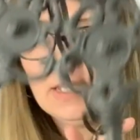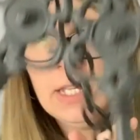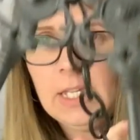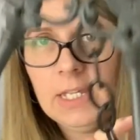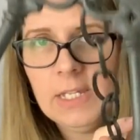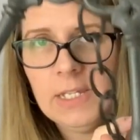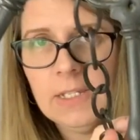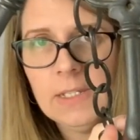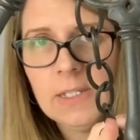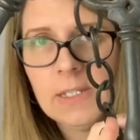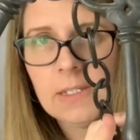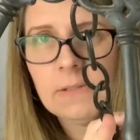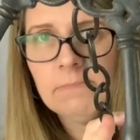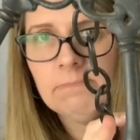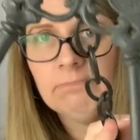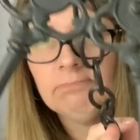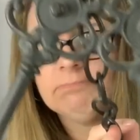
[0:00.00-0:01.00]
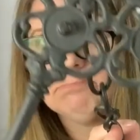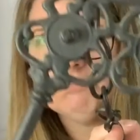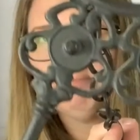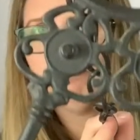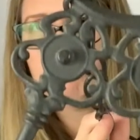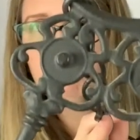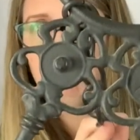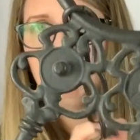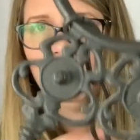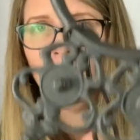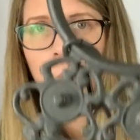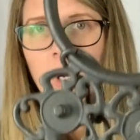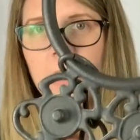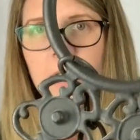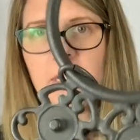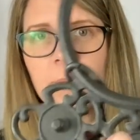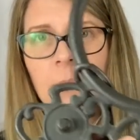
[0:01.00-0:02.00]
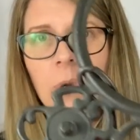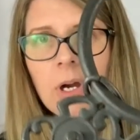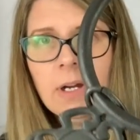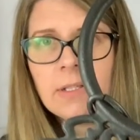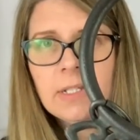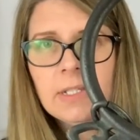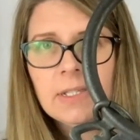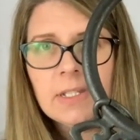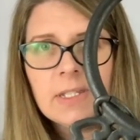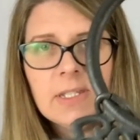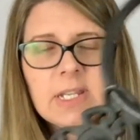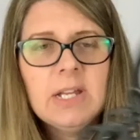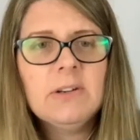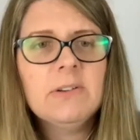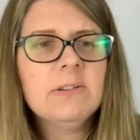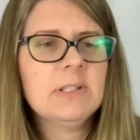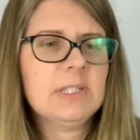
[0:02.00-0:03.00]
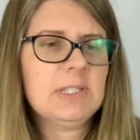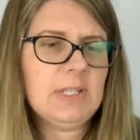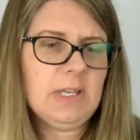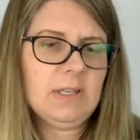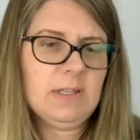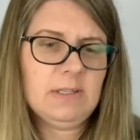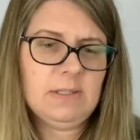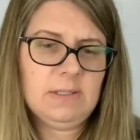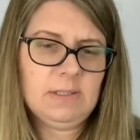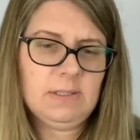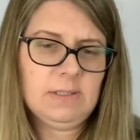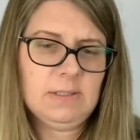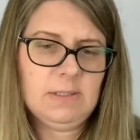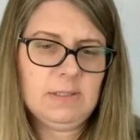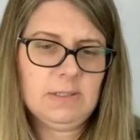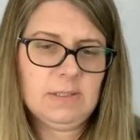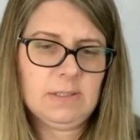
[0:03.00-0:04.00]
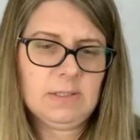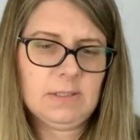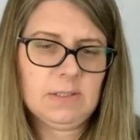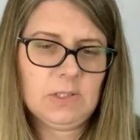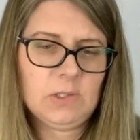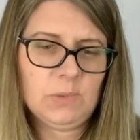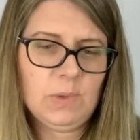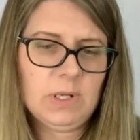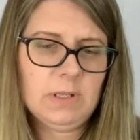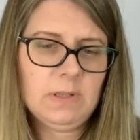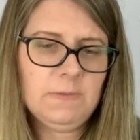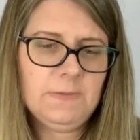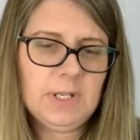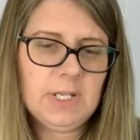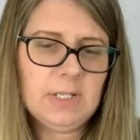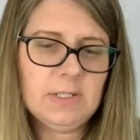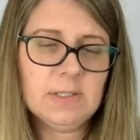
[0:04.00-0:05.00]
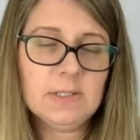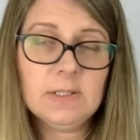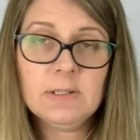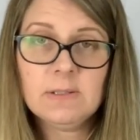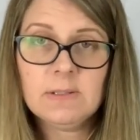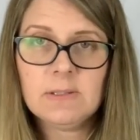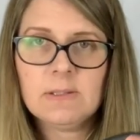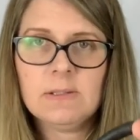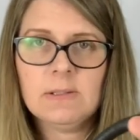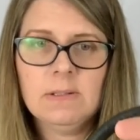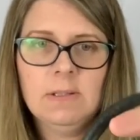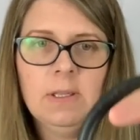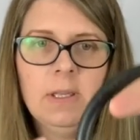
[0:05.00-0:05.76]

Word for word: keys. One is marked in the center. It says 1286